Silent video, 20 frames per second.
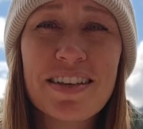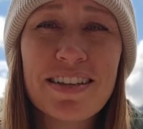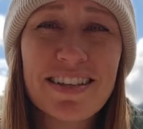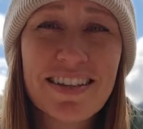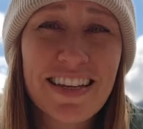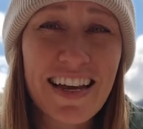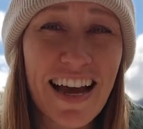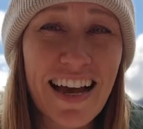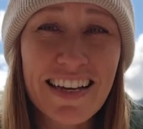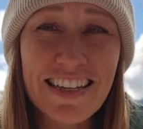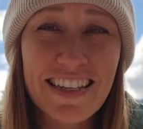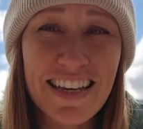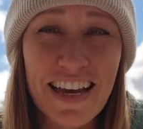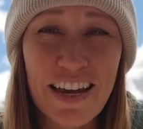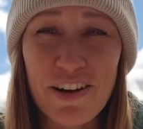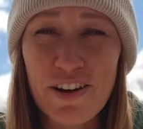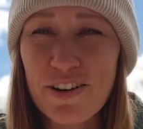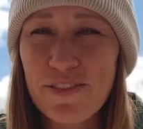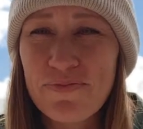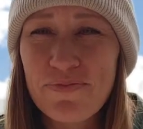
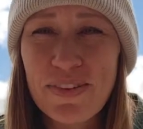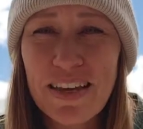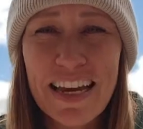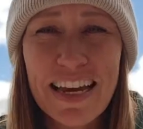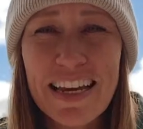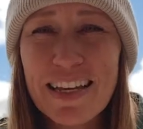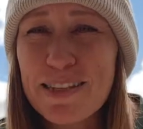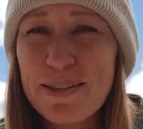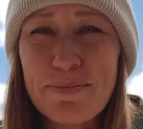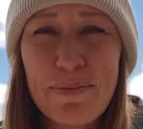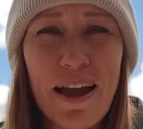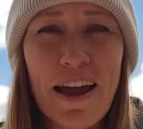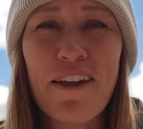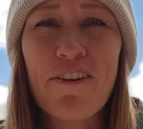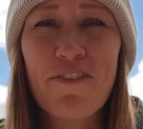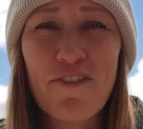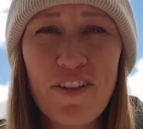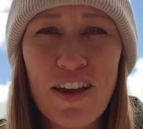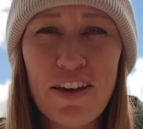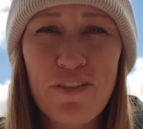Skyscanner. It's my
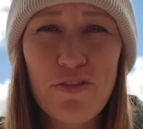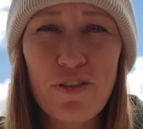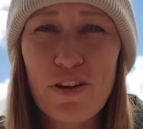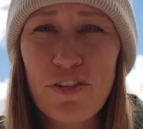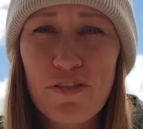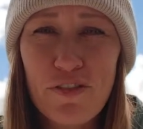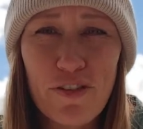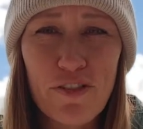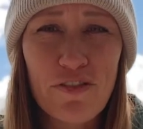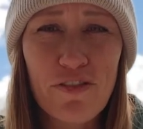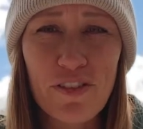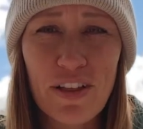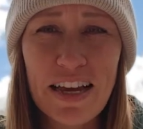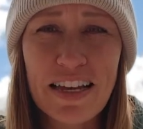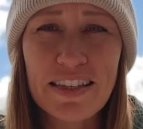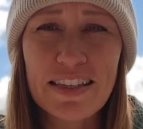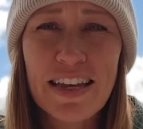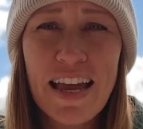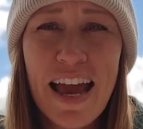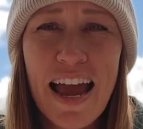favorite for
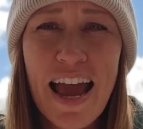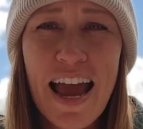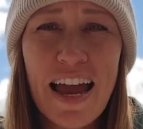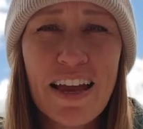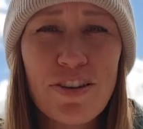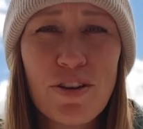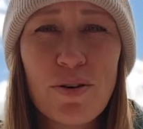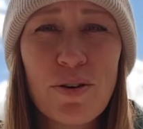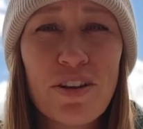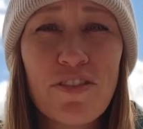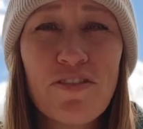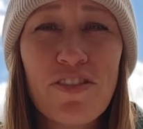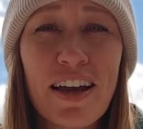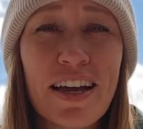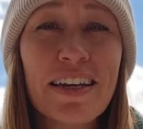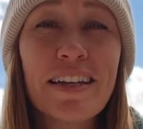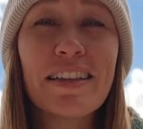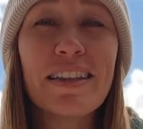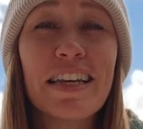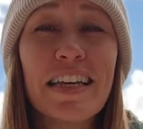flights, and you can
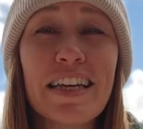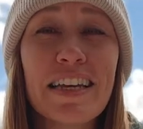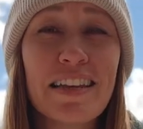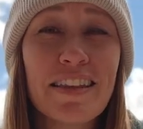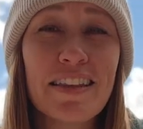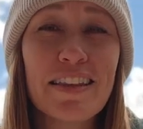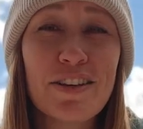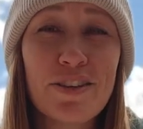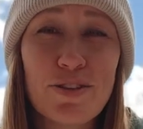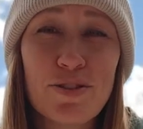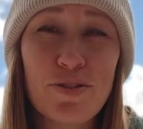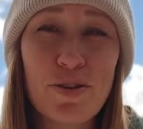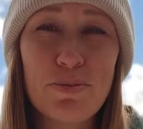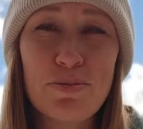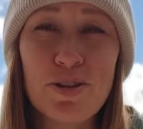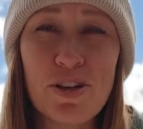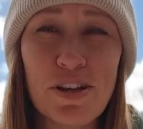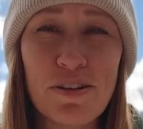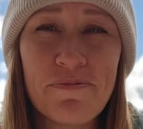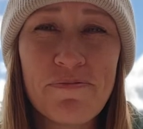find a link in the
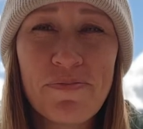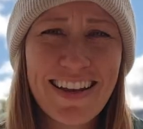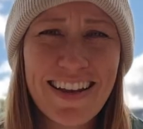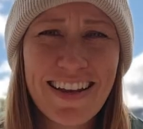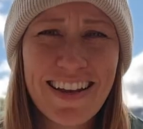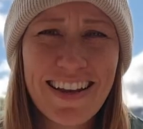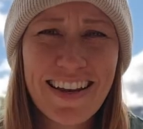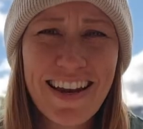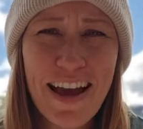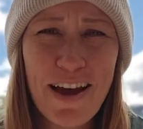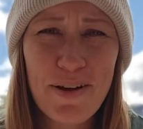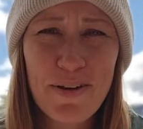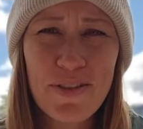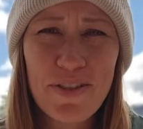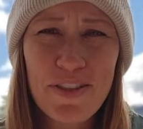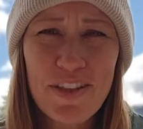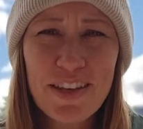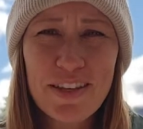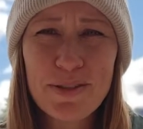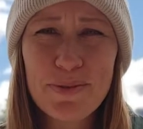description. Now,
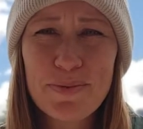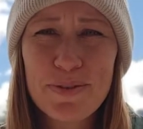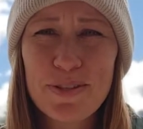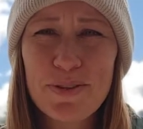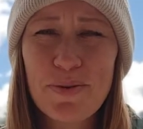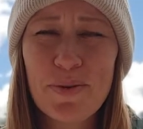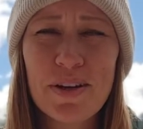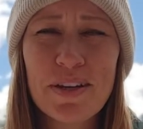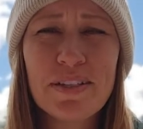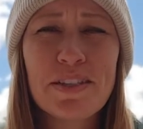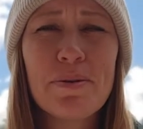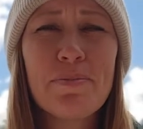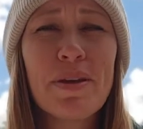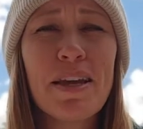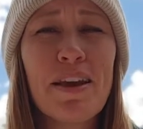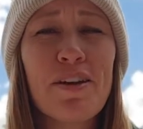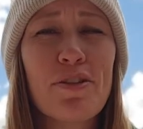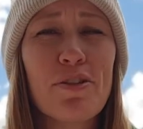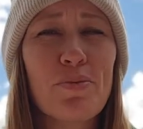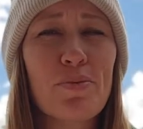this was going to be
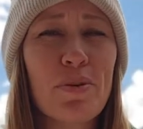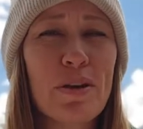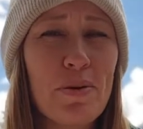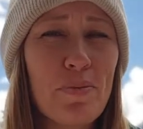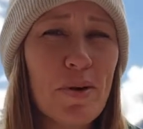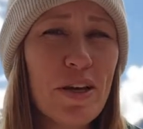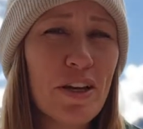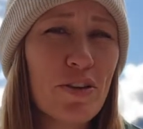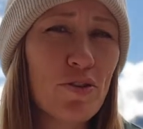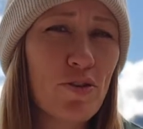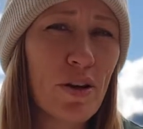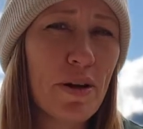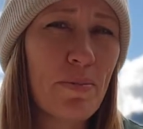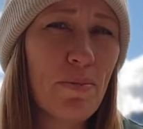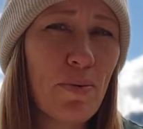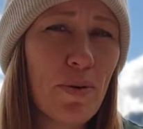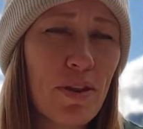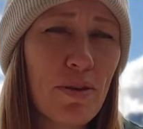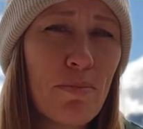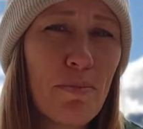a 3-week trip
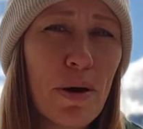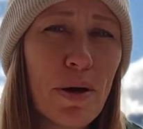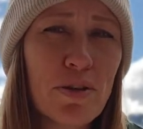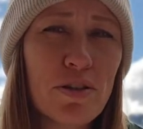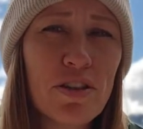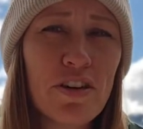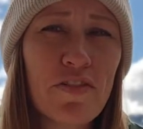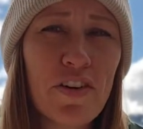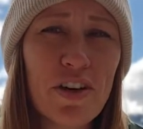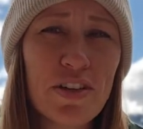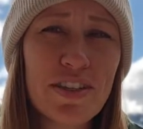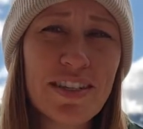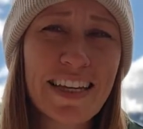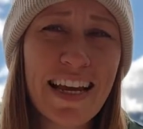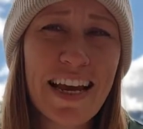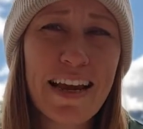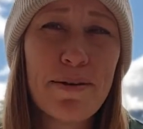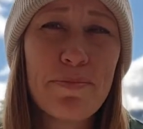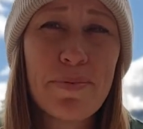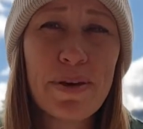with most of our
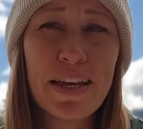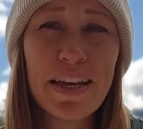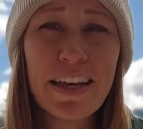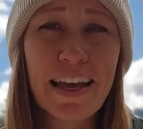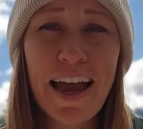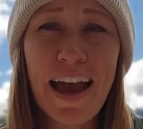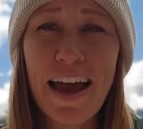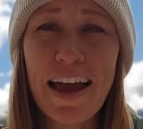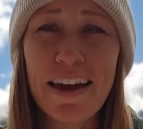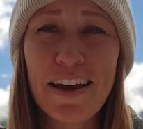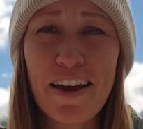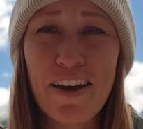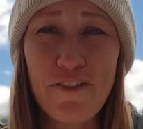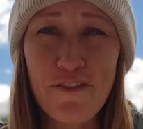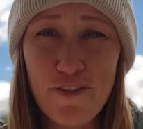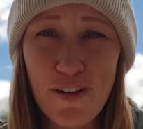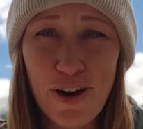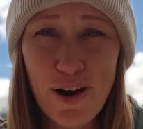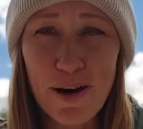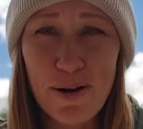stay being at a
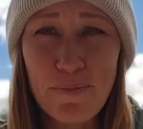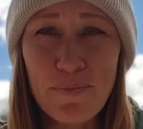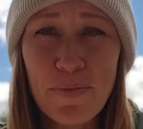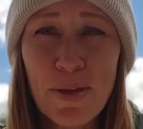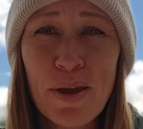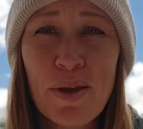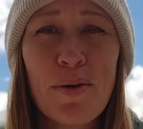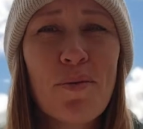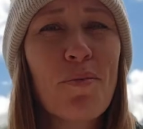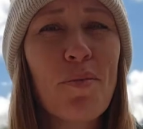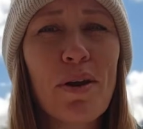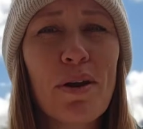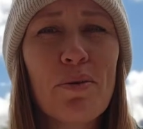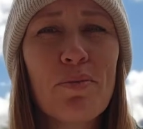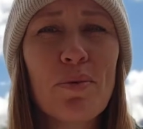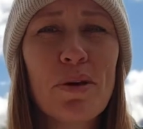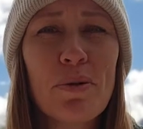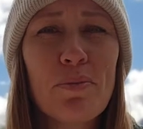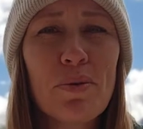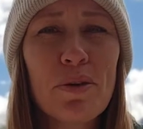farm where
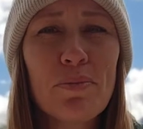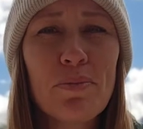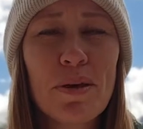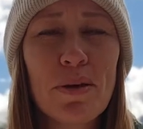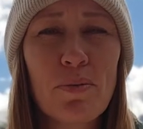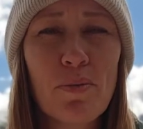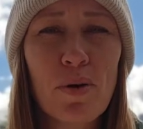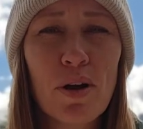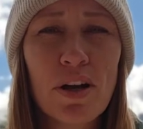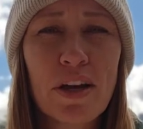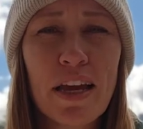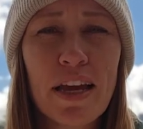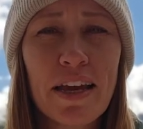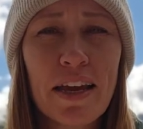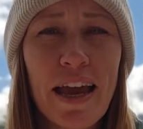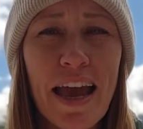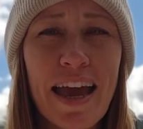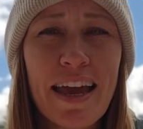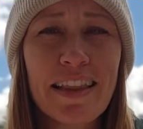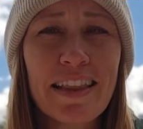we would be working
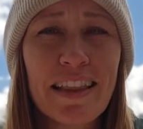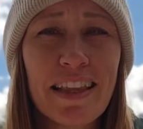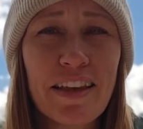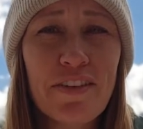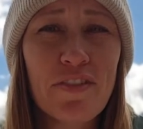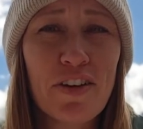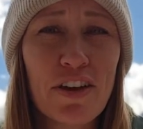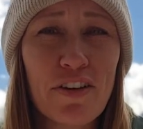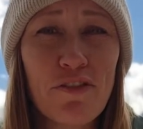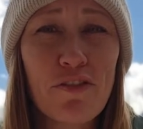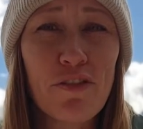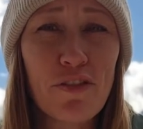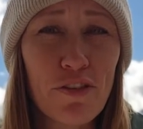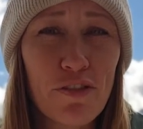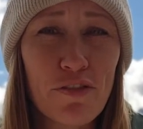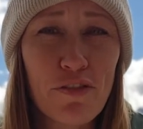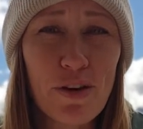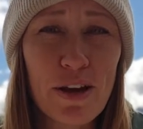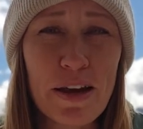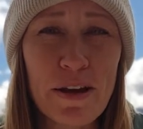and living for
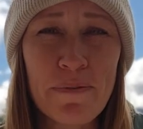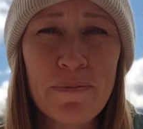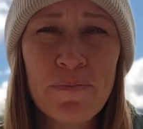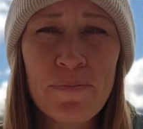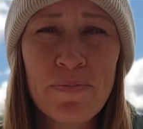free.